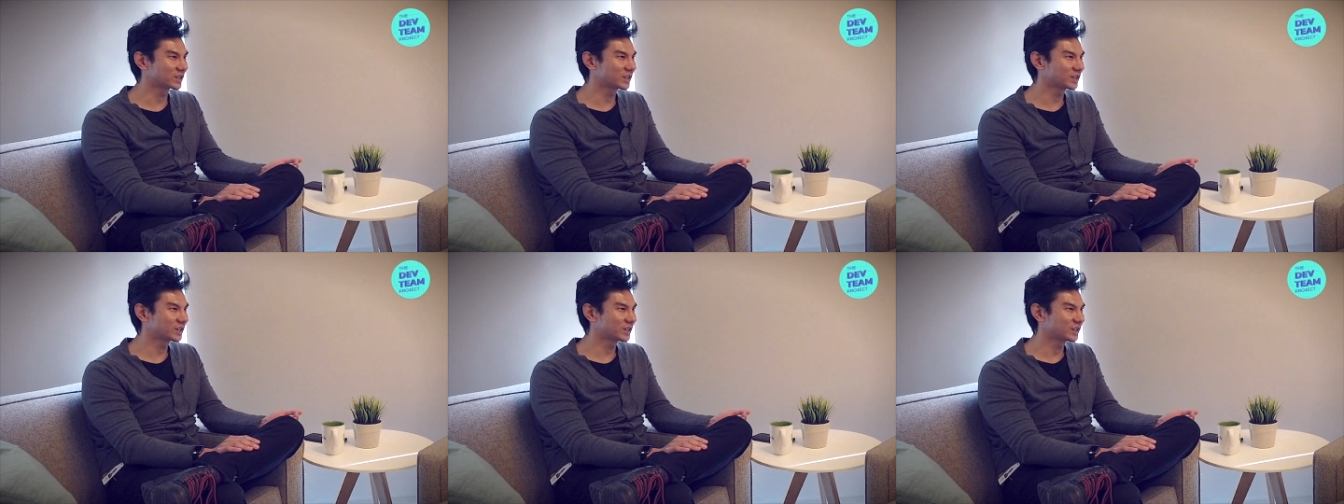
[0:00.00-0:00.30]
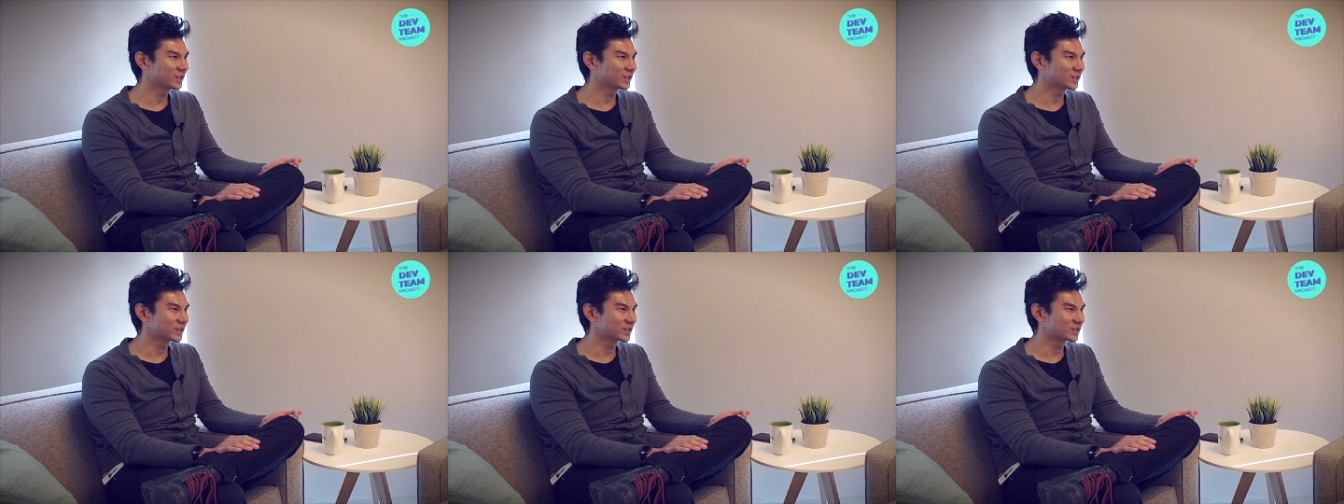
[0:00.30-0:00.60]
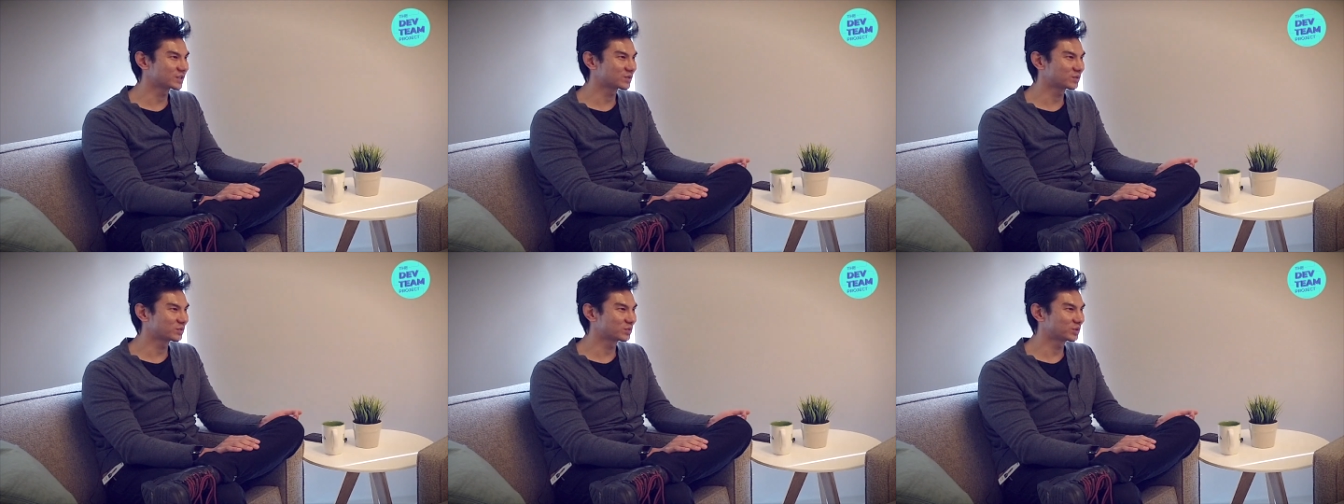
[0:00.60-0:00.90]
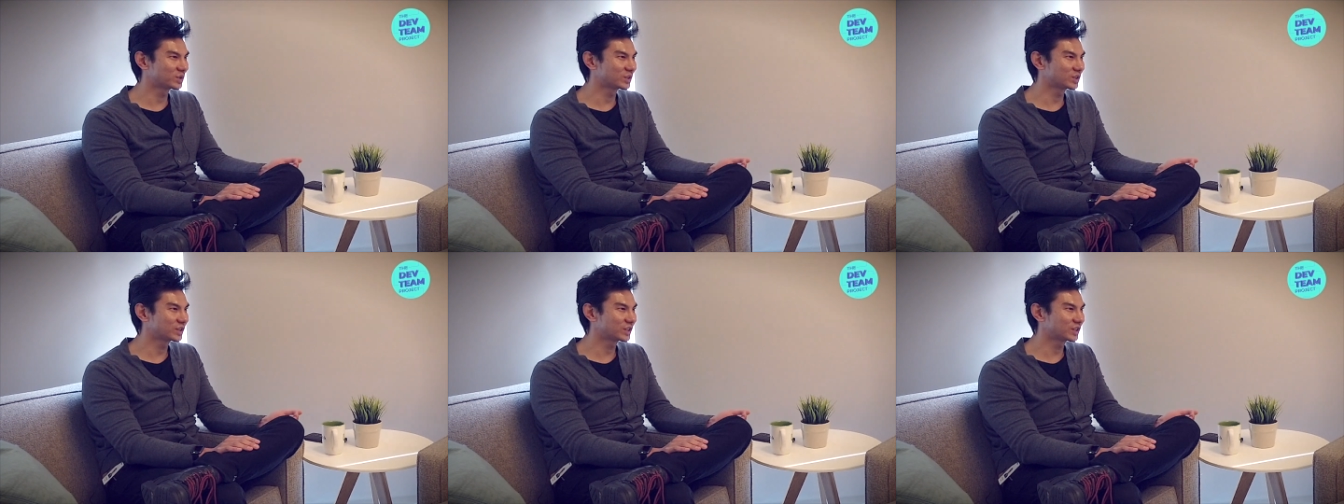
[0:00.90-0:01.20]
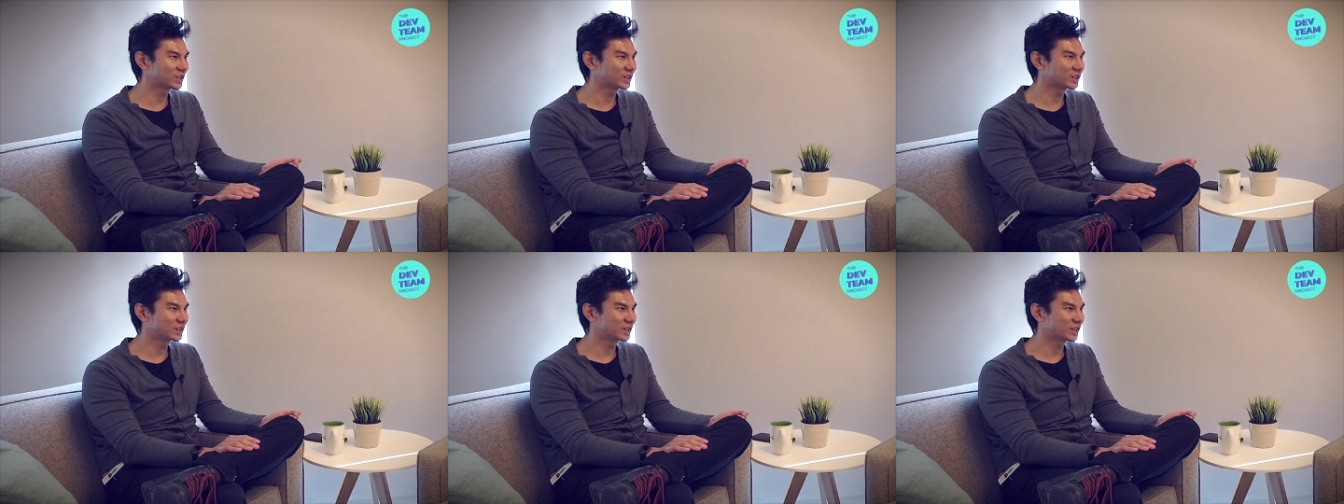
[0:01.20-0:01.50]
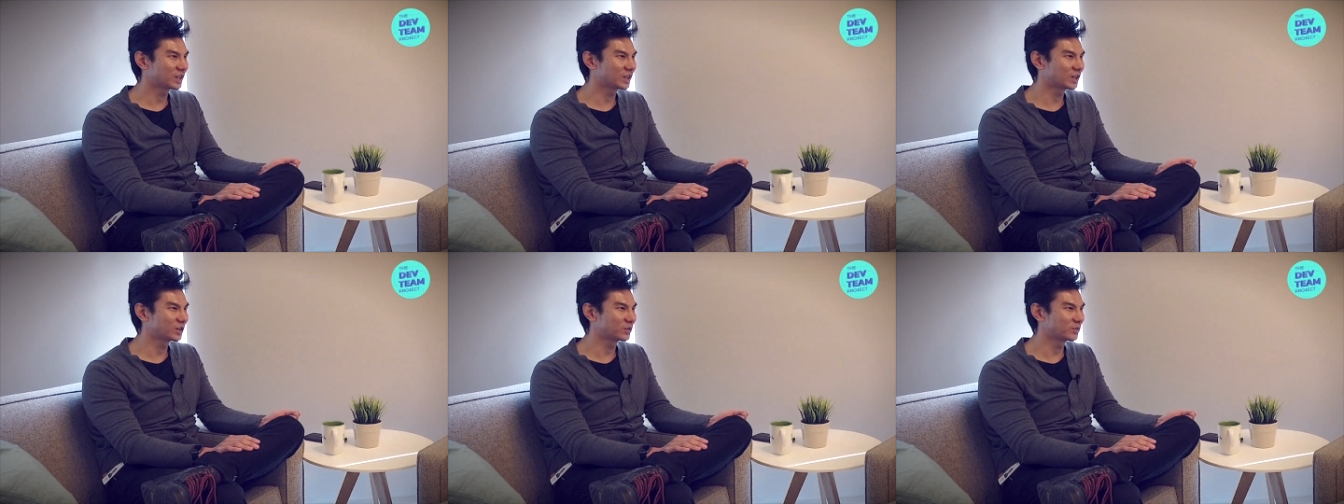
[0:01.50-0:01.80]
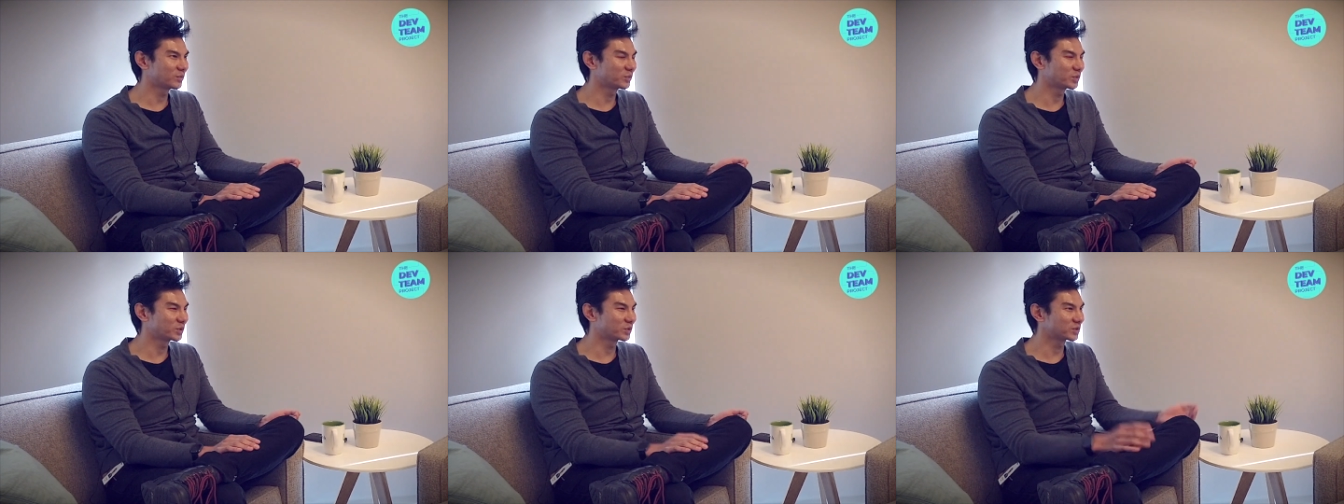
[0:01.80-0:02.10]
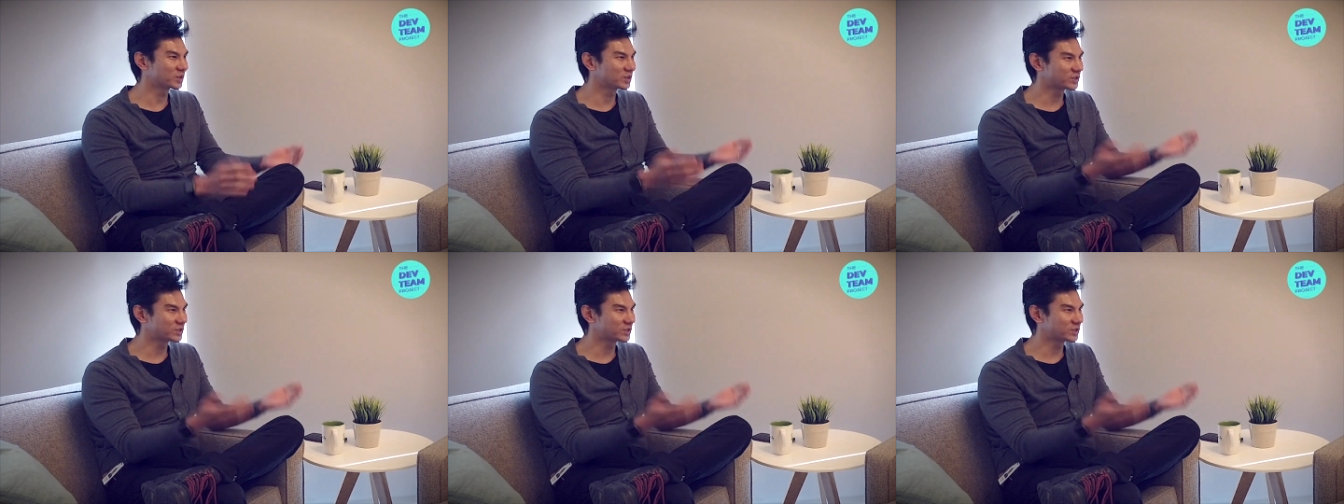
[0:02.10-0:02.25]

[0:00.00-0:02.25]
it's really both